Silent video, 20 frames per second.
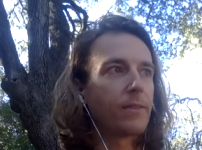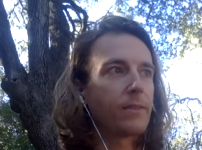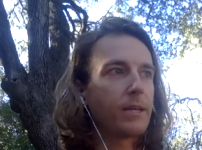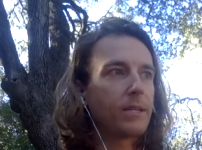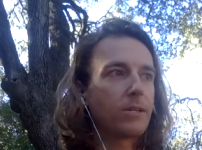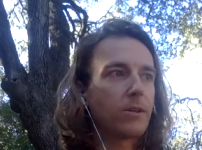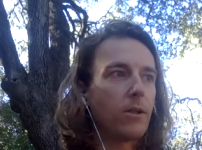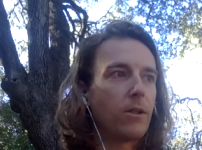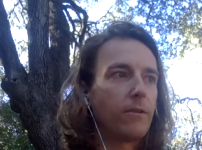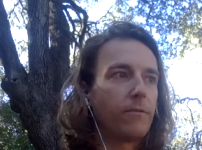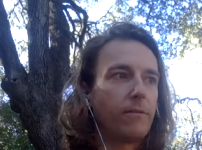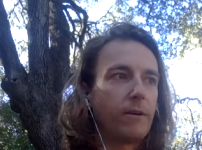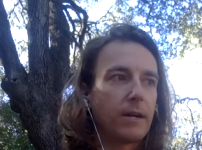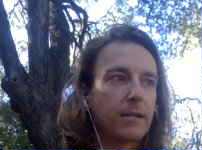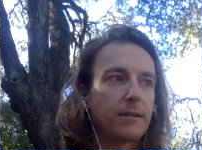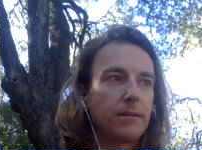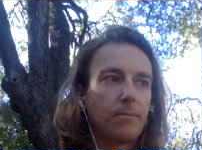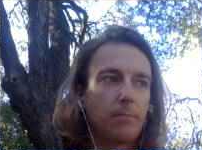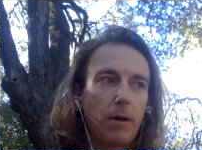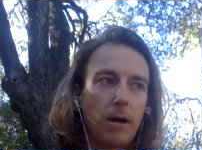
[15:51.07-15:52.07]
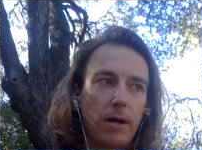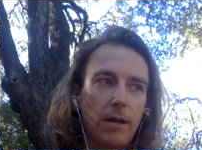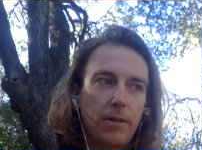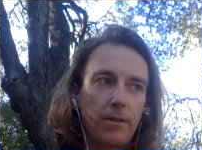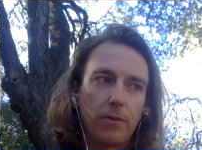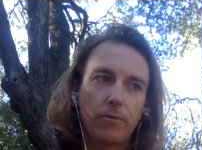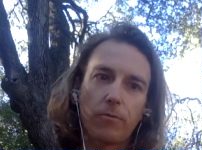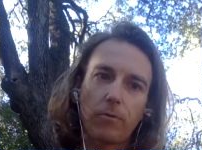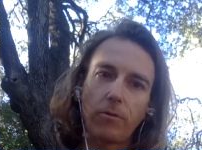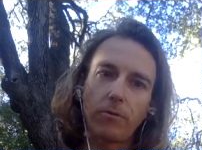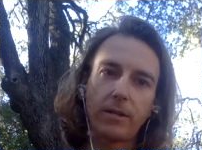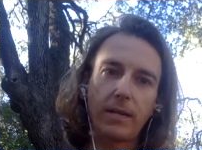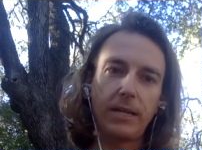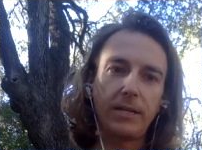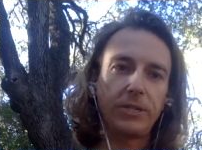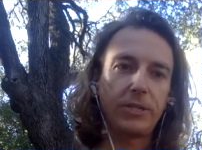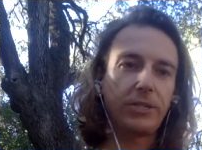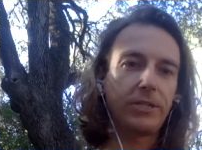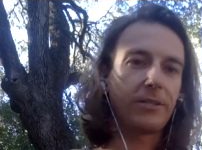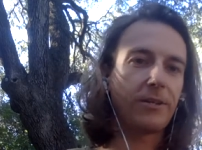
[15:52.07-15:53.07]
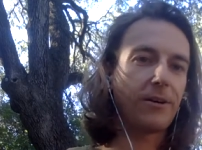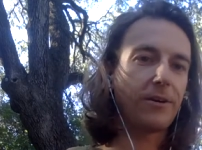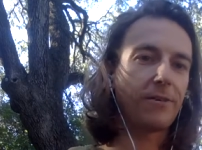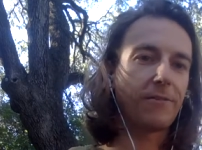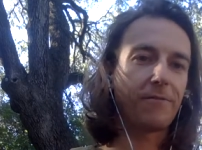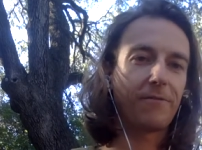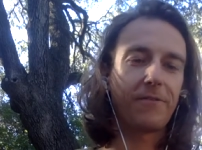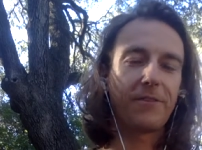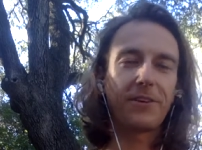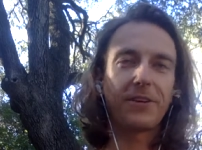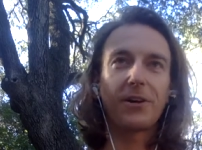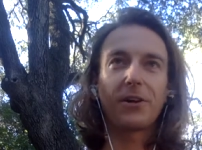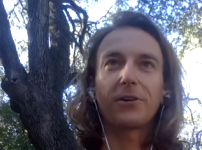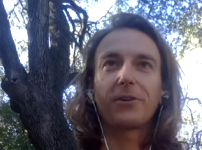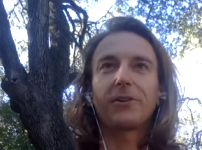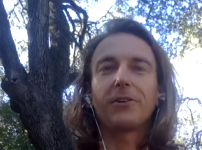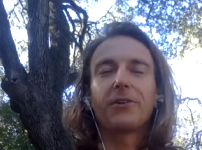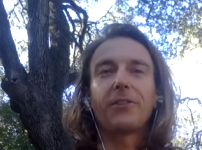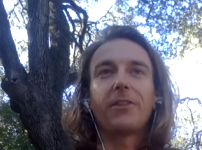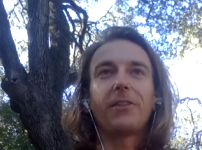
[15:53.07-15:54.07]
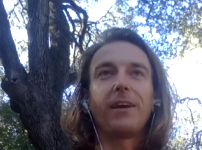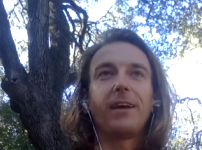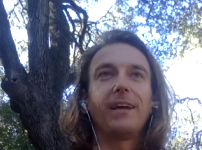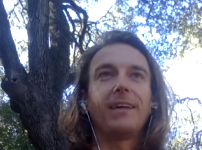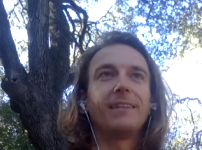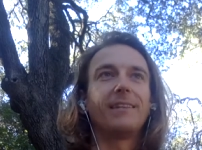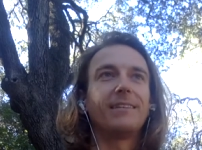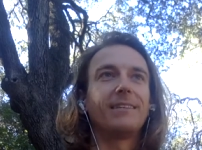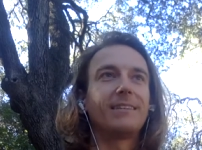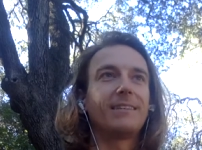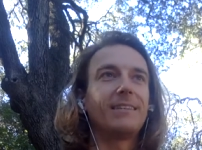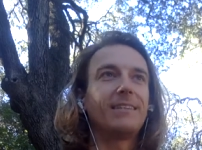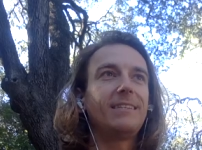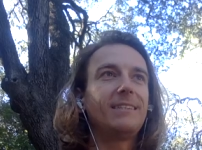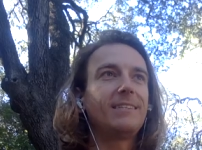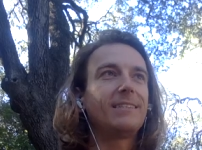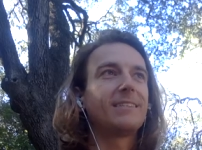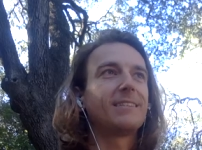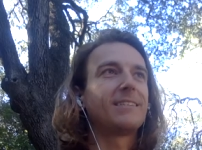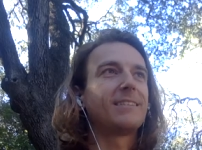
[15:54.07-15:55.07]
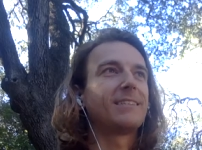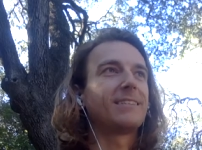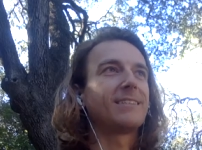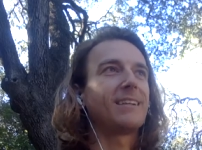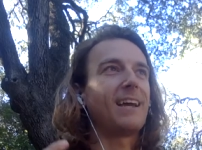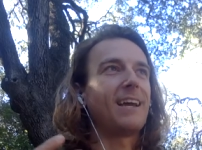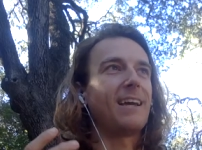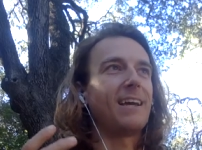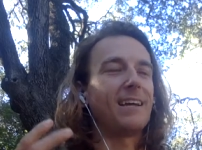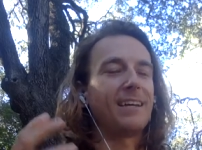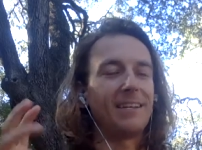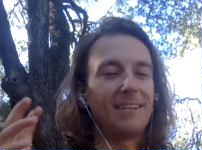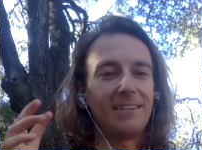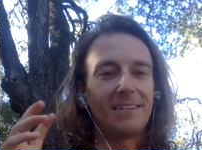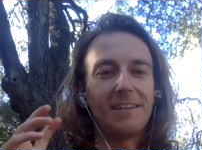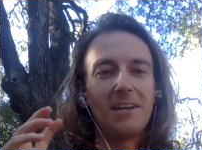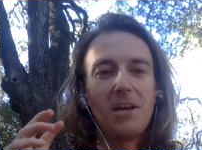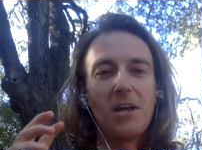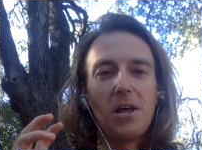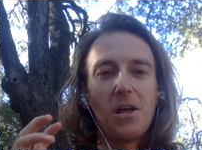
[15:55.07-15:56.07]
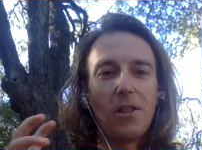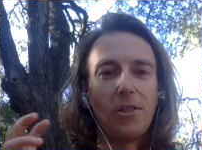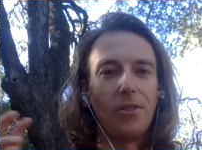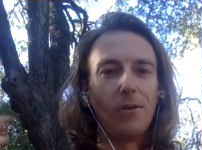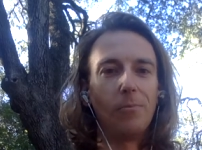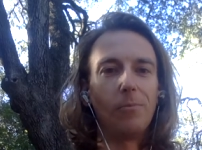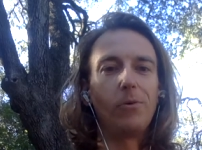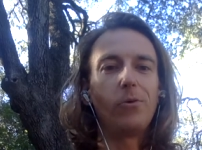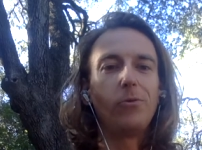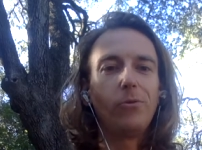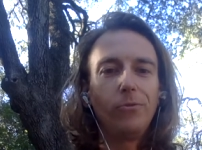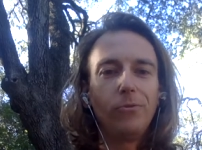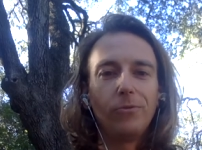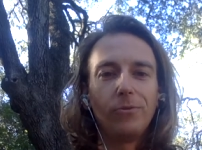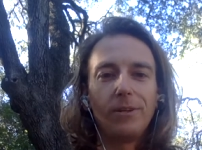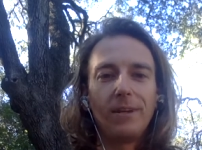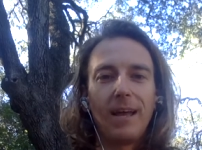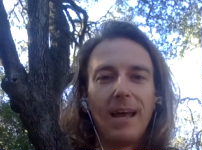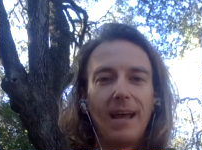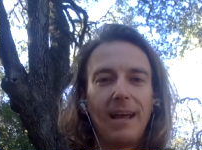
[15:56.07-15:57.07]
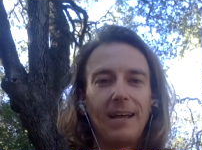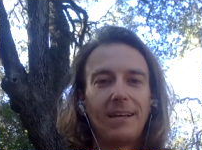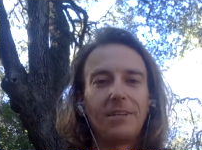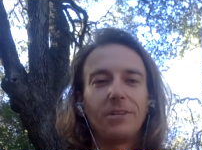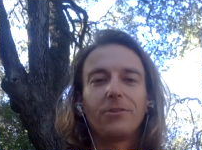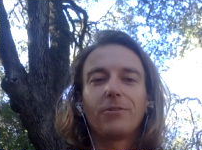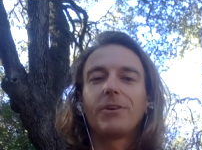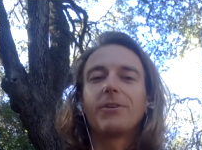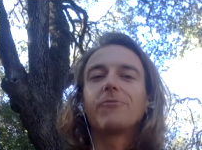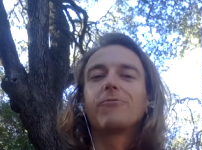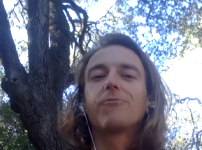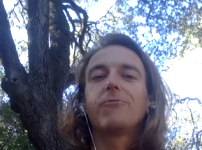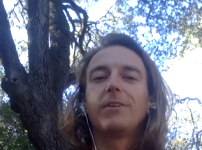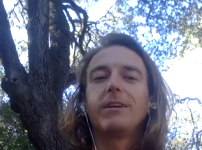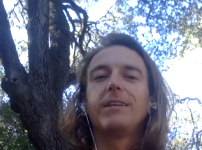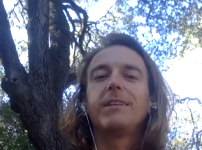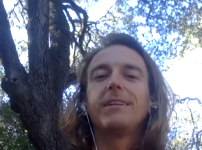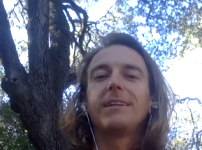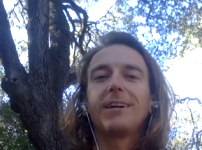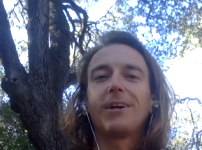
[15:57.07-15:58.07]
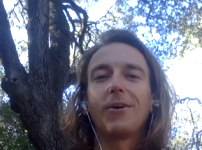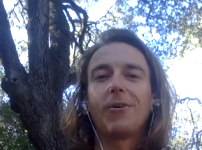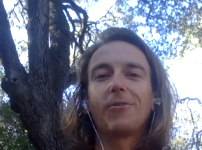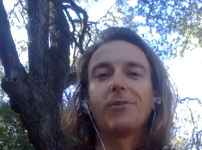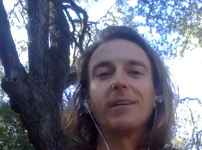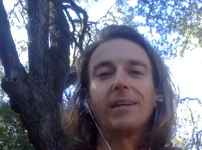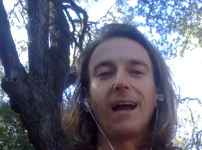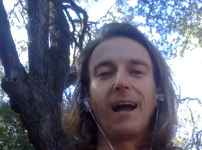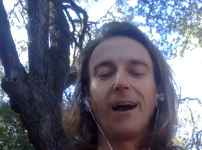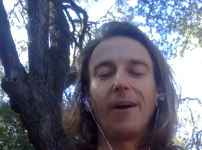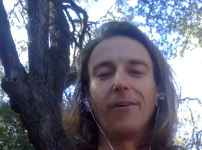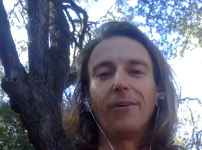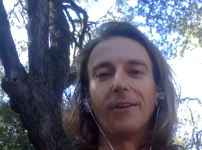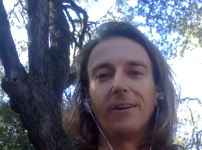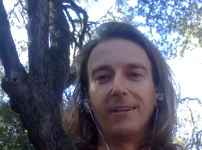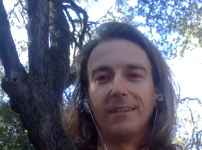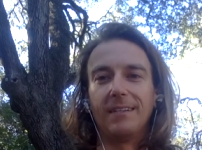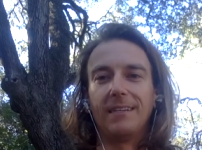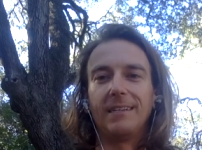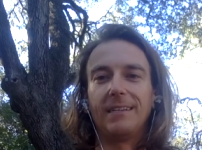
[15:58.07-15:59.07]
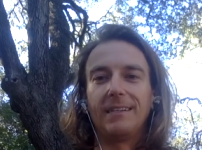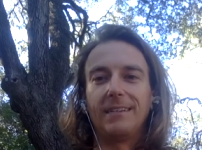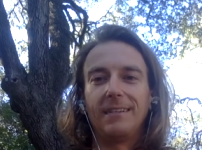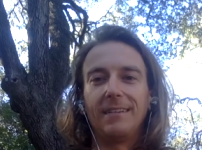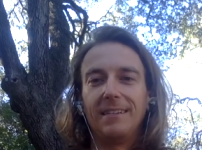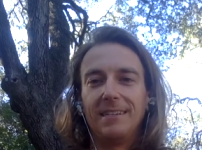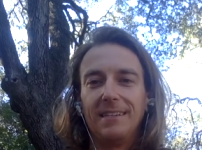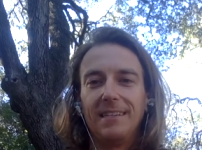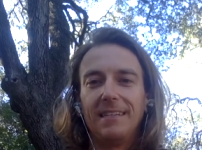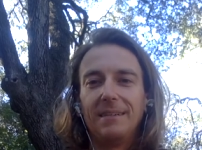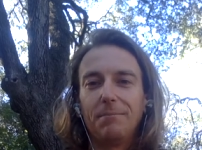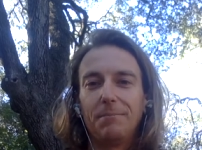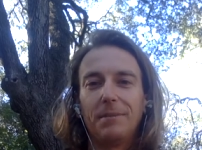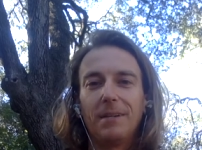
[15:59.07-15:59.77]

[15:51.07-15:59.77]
that's all affected by the rotation of the earth and the seasons and the moon and you can really go down a deep